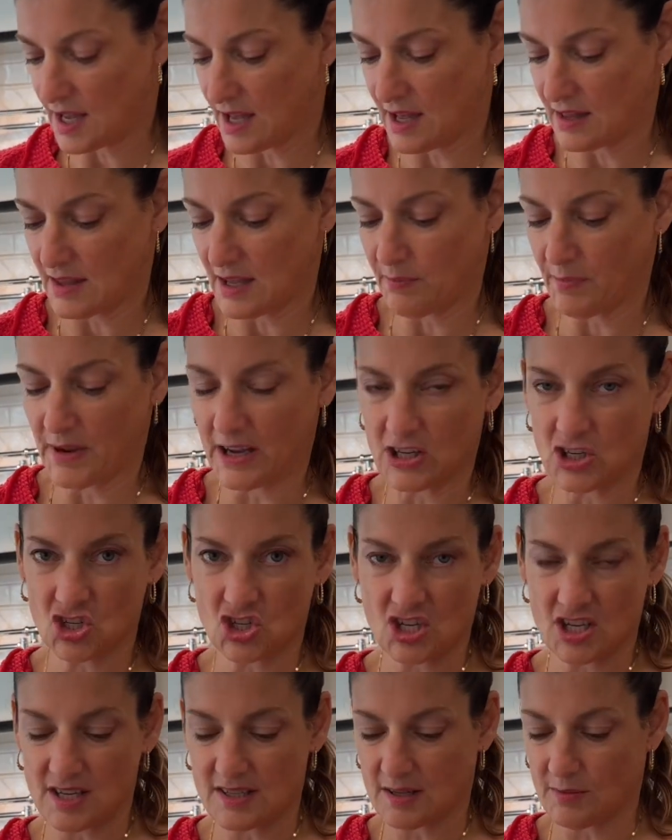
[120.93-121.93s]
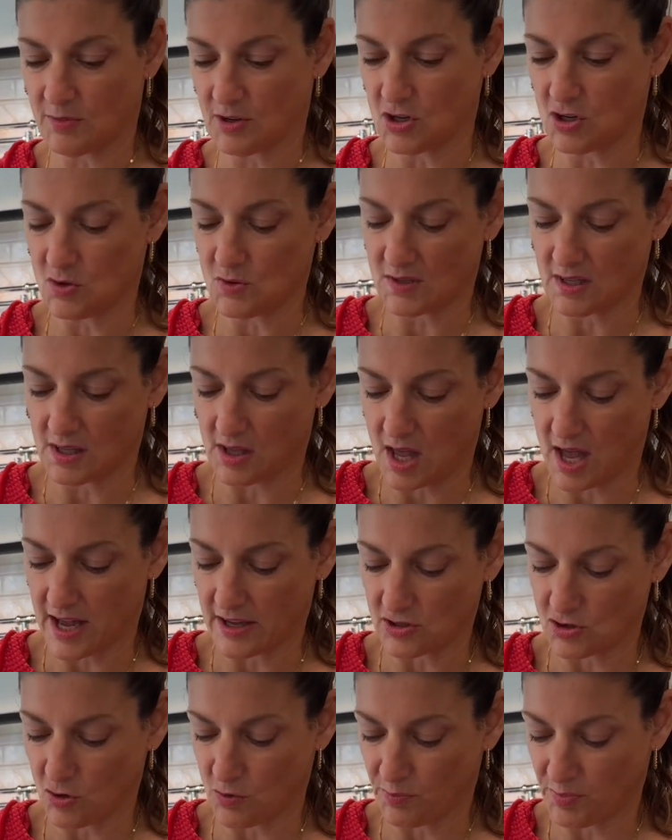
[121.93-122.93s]
And then my cheese, I'm going to use a lot.
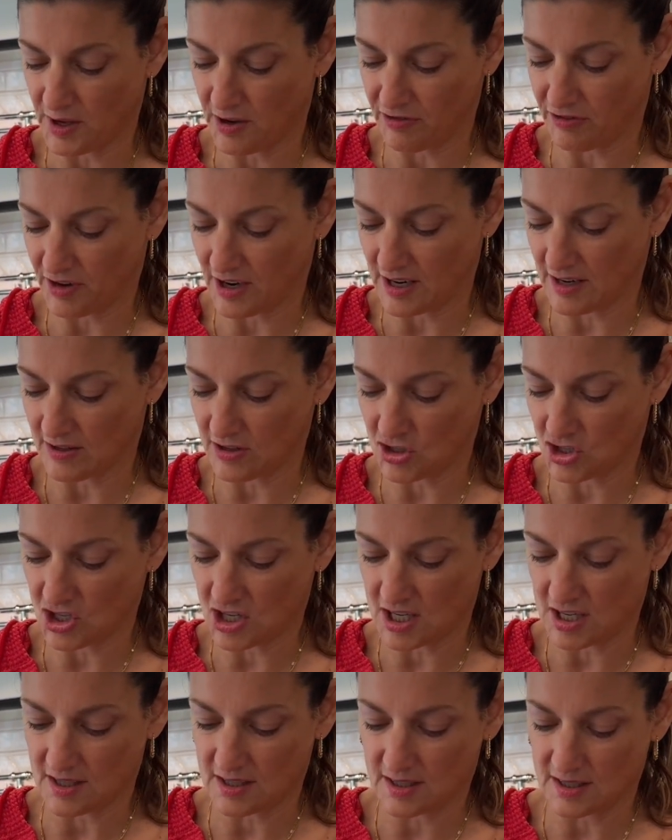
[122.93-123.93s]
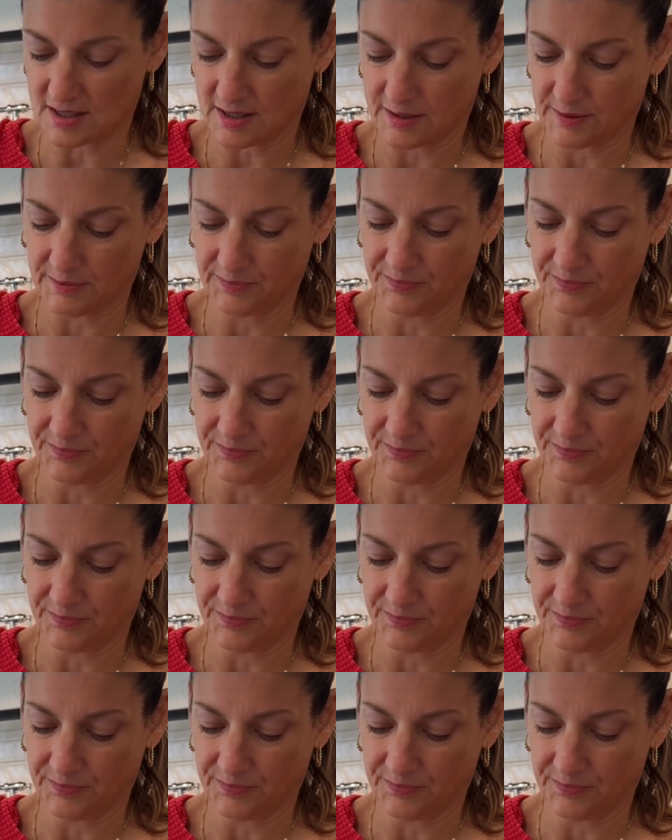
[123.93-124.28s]
Don't be afraid of the cheese.